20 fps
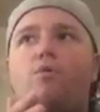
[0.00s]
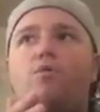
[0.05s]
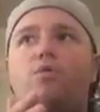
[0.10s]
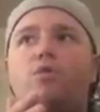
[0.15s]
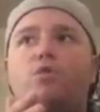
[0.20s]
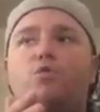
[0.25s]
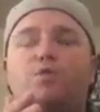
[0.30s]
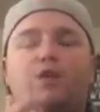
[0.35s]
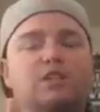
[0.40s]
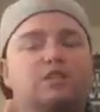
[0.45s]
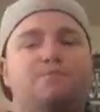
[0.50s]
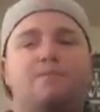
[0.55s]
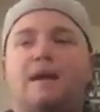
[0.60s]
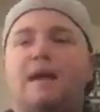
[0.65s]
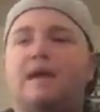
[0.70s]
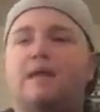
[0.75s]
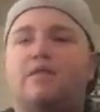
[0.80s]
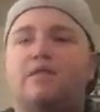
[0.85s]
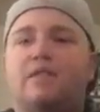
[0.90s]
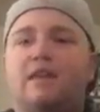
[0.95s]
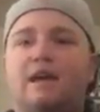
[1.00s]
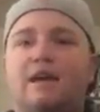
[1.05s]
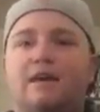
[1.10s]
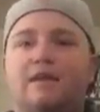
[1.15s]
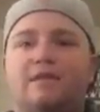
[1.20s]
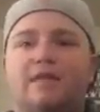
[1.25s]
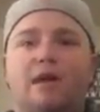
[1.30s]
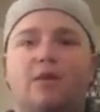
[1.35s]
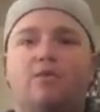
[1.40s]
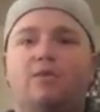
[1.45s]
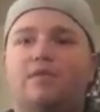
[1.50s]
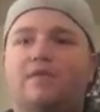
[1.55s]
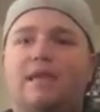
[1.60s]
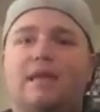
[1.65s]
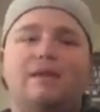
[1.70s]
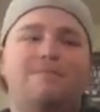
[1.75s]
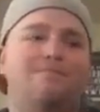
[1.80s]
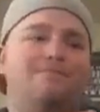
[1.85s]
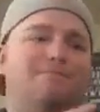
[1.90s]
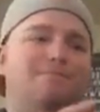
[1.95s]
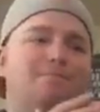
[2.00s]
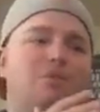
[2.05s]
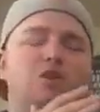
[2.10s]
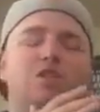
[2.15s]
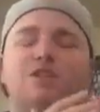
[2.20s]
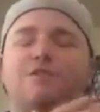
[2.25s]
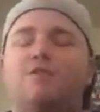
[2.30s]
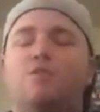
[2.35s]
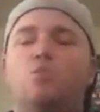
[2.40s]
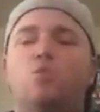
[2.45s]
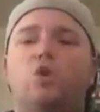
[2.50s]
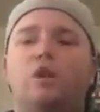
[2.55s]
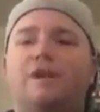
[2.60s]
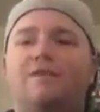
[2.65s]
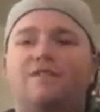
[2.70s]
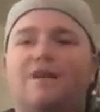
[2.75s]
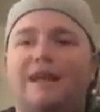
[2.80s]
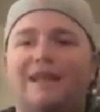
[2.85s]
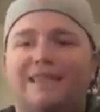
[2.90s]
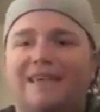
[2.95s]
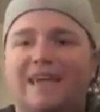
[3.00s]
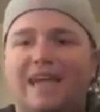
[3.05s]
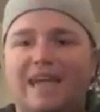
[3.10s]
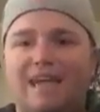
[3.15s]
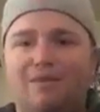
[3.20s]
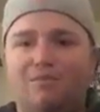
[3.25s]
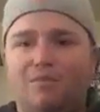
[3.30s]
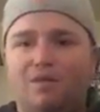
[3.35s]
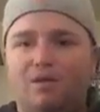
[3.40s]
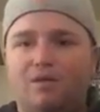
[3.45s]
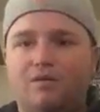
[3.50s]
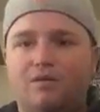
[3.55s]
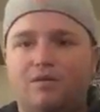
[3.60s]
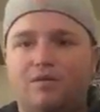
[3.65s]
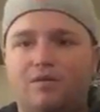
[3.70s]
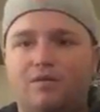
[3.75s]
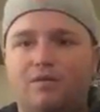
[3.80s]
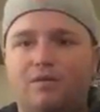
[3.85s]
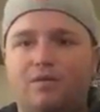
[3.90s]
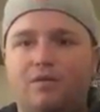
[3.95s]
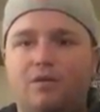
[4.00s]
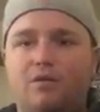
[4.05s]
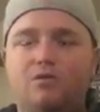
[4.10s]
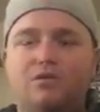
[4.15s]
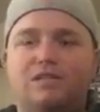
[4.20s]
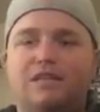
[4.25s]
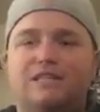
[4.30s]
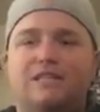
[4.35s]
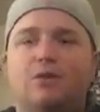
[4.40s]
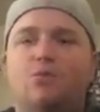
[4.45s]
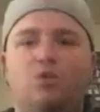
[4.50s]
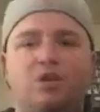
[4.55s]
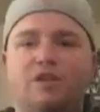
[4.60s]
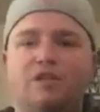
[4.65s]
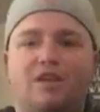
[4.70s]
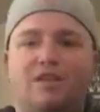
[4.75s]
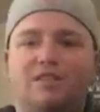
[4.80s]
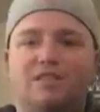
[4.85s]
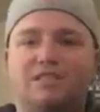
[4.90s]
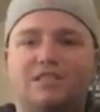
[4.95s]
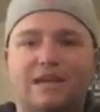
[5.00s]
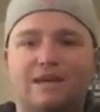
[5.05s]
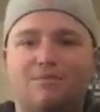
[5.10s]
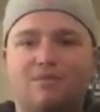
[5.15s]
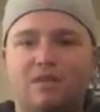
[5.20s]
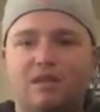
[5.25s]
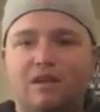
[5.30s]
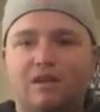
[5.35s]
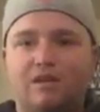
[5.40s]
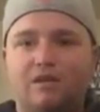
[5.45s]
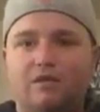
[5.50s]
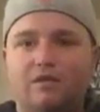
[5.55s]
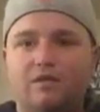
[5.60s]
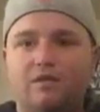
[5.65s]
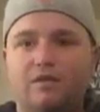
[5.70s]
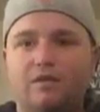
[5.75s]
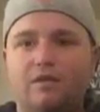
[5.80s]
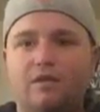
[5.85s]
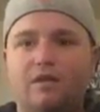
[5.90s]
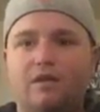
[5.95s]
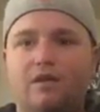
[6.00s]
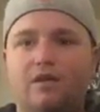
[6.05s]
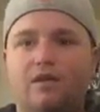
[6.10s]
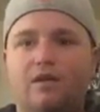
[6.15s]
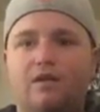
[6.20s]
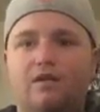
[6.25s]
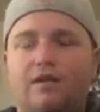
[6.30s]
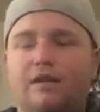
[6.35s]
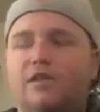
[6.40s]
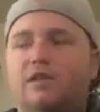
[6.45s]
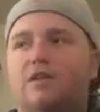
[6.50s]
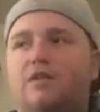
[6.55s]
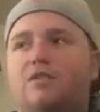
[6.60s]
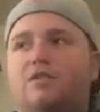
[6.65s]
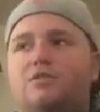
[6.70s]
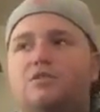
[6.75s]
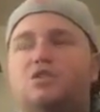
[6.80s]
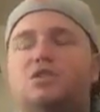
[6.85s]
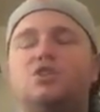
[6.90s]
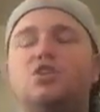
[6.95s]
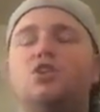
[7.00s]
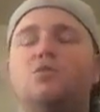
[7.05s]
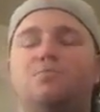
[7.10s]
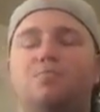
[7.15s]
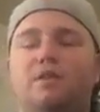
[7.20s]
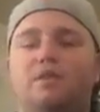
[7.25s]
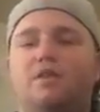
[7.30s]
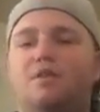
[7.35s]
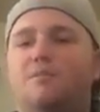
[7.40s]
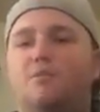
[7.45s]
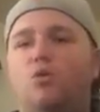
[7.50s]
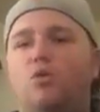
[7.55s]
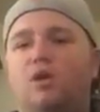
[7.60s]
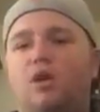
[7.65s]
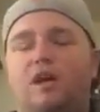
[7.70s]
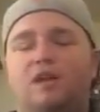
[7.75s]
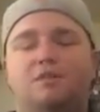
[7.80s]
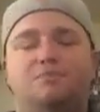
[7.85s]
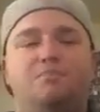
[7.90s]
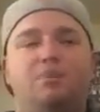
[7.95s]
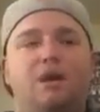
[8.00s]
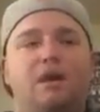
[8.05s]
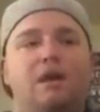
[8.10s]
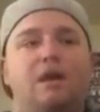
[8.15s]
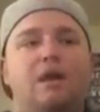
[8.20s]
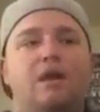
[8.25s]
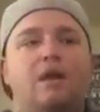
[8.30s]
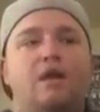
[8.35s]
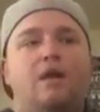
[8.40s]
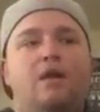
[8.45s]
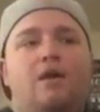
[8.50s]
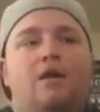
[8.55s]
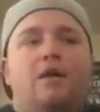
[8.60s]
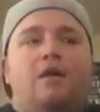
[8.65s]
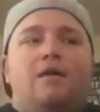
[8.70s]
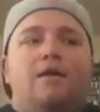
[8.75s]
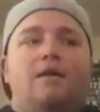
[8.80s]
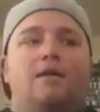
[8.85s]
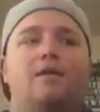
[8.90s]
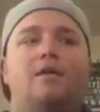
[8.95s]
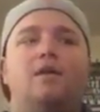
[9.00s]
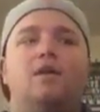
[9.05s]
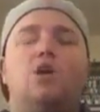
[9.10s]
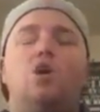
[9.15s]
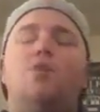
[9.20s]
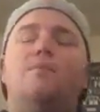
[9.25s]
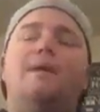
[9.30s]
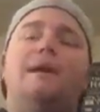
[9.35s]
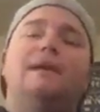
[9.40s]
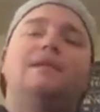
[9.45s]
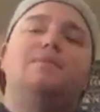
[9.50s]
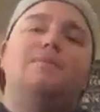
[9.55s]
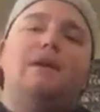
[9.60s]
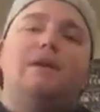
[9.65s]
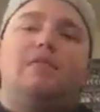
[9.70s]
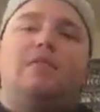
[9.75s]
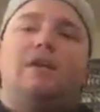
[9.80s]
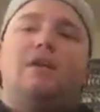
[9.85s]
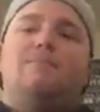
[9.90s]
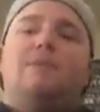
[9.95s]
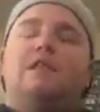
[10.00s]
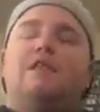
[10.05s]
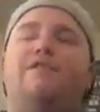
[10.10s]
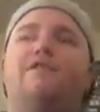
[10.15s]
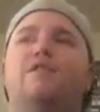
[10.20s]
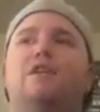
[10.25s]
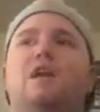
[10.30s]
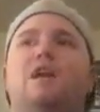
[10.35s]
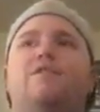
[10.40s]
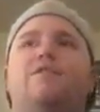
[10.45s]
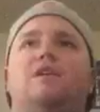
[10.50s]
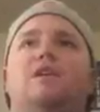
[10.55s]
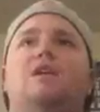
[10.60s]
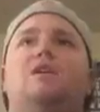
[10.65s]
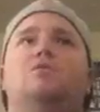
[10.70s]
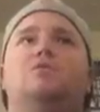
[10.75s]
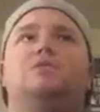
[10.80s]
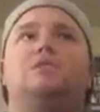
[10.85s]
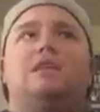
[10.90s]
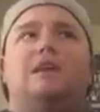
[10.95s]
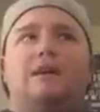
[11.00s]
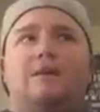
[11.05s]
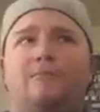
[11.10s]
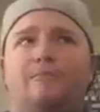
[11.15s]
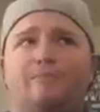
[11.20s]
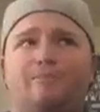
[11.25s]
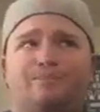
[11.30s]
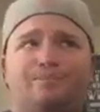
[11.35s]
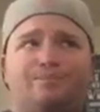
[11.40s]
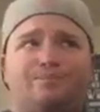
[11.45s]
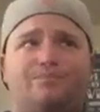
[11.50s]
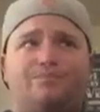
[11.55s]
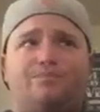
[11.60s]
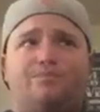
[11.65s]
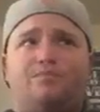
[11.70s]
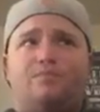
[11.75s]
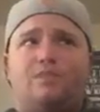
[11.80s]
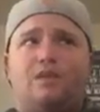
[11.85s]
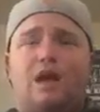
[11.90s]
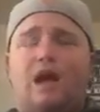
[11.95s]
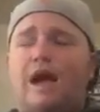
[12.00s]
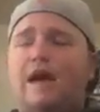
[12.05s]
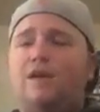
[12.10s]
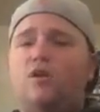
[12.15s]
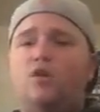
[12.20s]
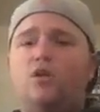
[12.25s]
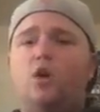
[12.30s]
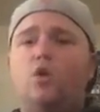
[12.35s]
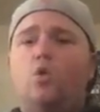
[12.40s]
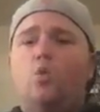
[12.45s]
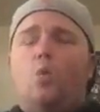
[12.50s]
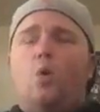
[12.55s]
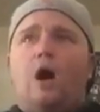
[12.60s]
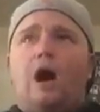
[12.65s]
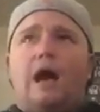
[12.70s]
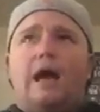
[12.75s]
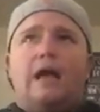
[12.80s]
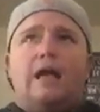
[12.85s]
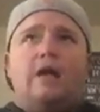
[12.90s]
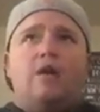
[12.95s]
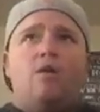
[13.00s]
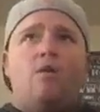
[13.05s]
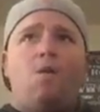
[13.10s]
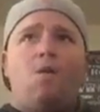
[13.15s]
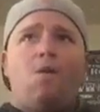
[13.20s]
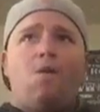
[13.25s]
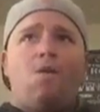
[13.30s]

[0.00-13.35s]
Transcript: the wristband thing that they most of them weren't even at the game. Who says they wouldn't have done the same thing? Like they're they're stupid. They're morons. But going back to my thing about the Philadelphia Eagles thing, I don't know why